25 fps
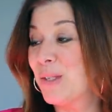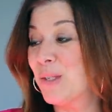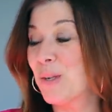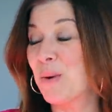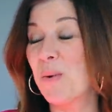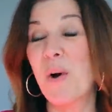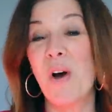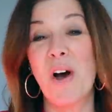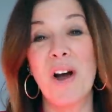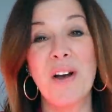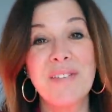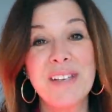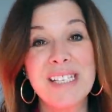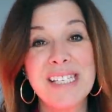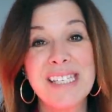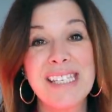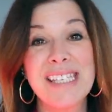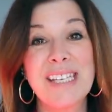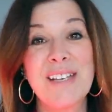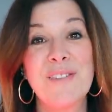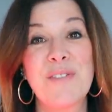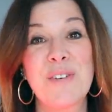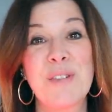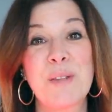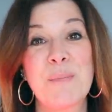So
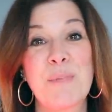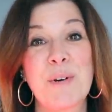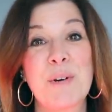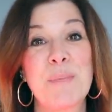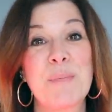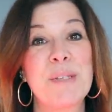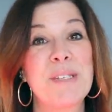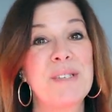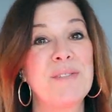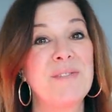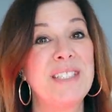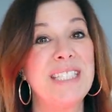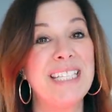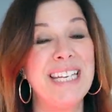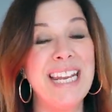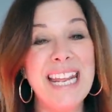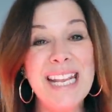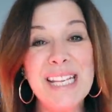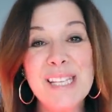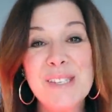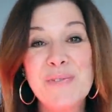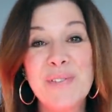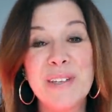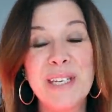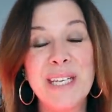obviously for the purpose of
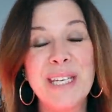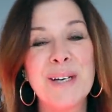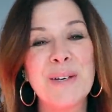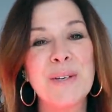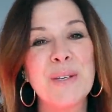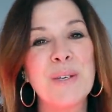today's video,